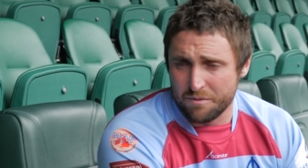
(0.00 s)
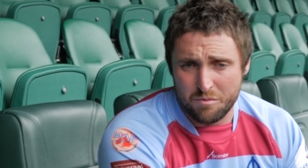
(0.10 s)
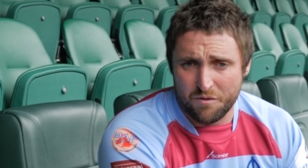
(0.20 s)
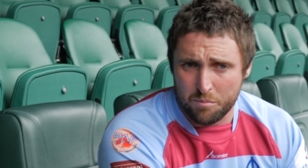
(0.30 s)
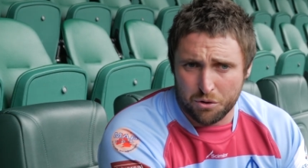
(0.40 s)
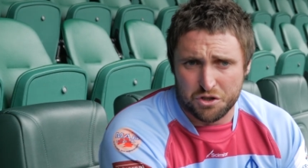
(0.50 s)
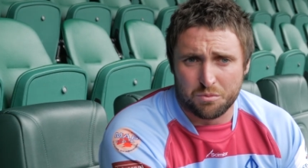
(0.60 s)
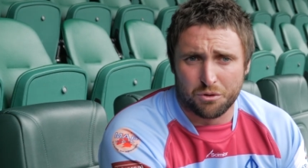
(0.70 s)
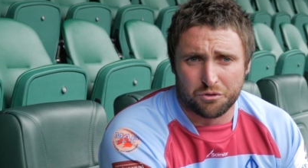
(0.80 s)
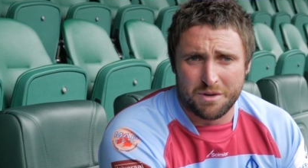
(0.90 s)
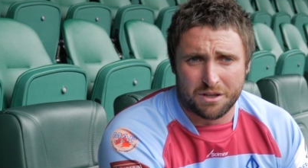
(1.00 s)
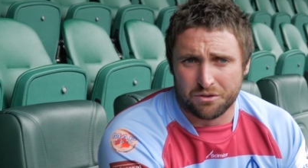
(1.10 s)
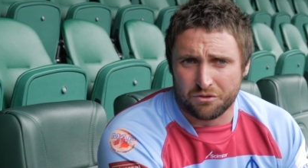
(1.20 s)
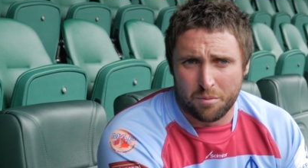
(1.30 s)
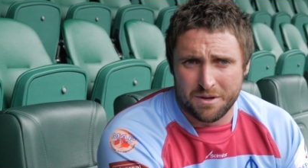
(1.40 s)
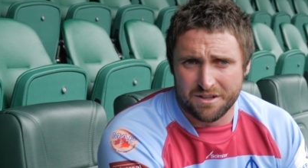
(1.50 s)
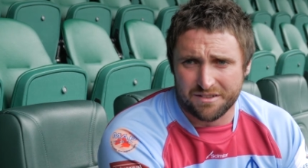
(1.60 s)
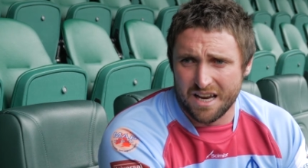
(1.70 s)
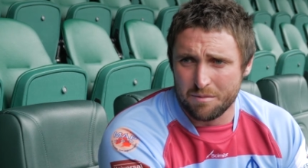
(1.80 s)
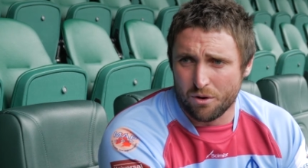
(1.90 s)
If we, if we push towards the middle to top end of
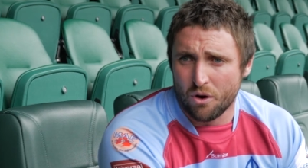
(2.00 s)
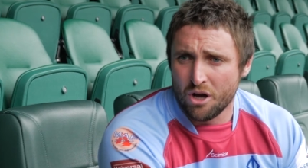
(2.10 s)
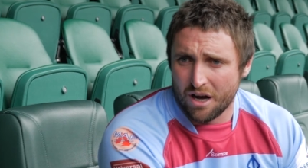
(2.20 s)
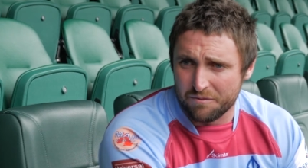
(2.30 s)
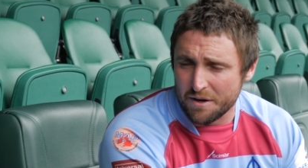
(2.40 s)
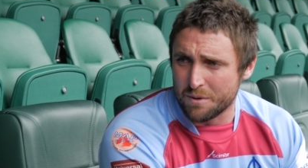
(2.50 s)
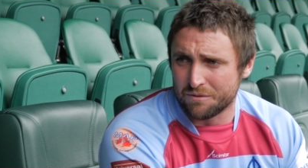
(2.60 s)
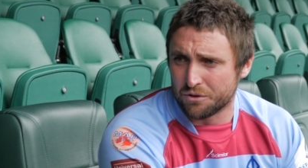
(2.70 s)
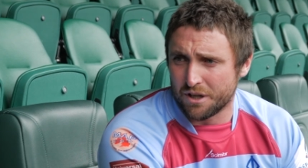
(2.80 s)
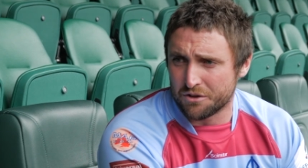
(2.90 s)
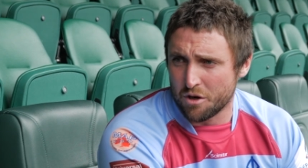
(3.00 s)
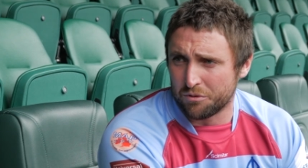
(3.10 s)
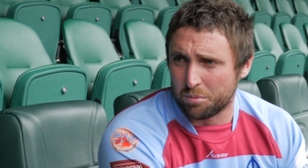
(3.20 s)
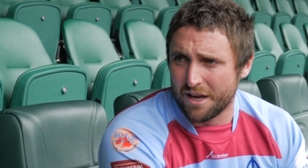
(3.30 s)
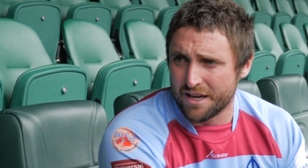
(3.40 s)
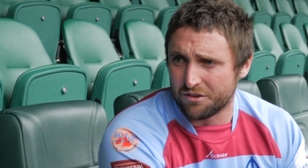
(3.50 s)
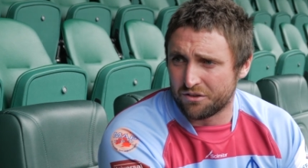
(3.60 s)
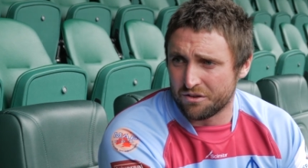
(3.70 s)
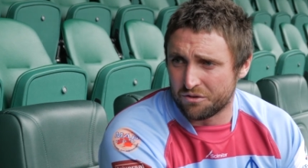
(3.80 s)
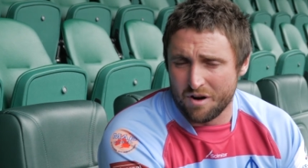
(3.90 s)
the table, I think we've done our job as
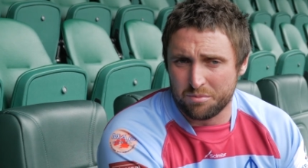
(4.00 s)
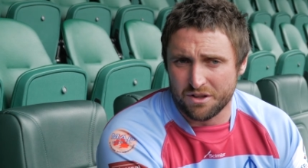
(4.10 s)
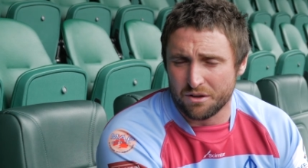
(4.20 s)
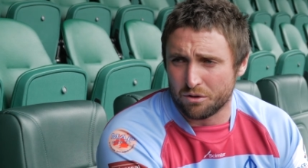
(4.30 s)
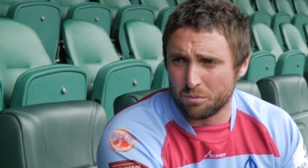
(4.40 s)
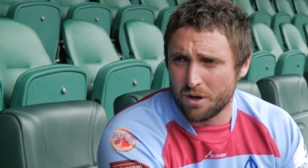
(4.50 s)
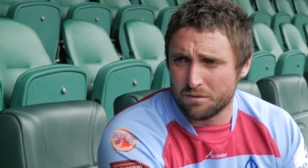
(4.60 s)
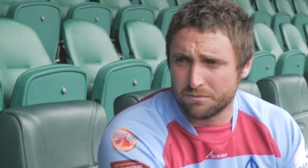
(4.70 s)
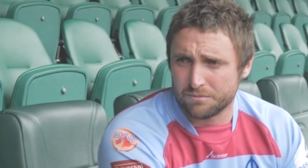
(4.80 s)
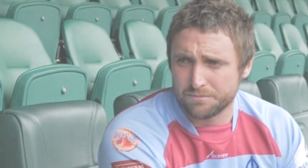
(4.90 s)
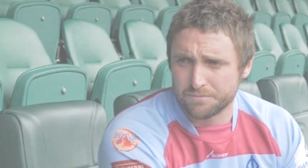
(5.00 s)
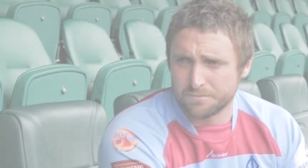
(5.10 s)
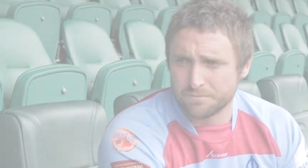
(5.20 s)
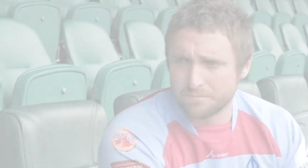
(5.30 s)
players to represent the club well.